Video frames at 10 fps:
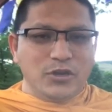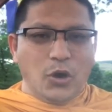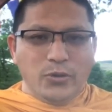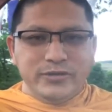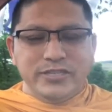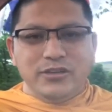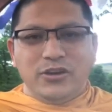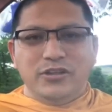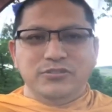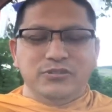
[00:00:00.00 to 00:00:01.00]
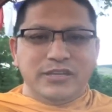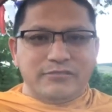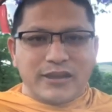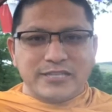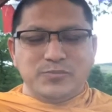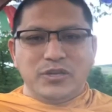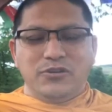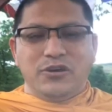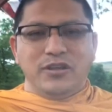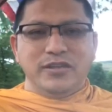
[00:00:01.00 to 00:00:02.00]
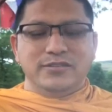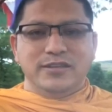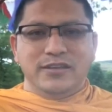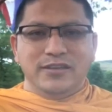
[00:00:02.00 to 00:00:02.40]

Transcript: holding on to it, grasping on it,